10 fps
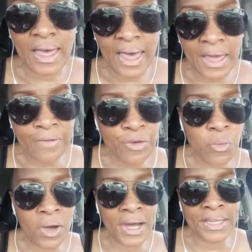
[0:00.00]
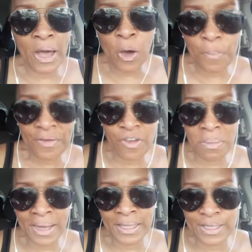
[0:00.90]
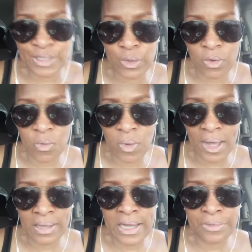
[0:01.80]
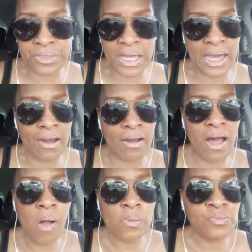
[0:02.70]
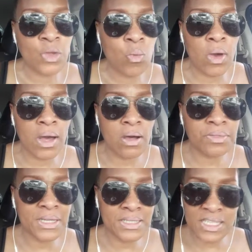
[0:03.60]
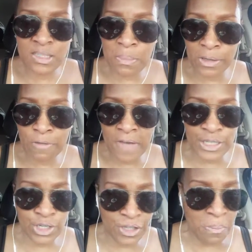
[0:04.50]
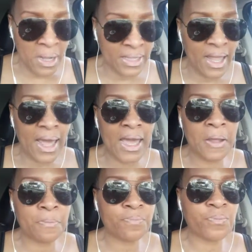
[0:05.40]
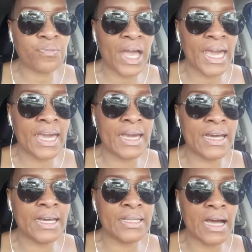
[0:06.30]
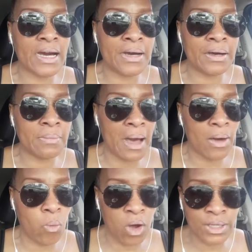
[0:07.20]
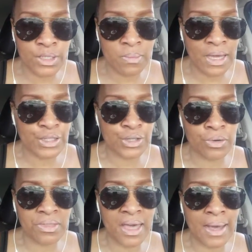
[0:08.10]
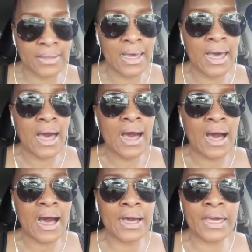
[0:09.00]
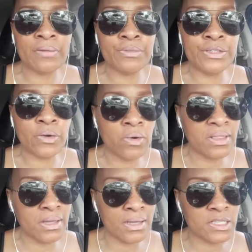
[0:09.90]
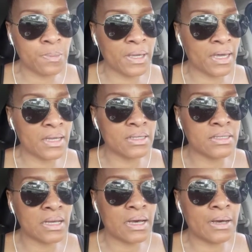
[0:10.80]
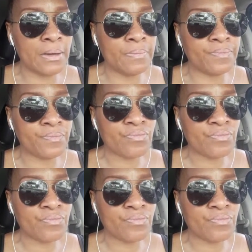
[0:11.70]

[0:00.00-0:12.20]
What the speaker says: Hey everyone, I hope everybody is doing well out there. Well, this is Motivational Monday, and I want to make sure that I am doing this because I've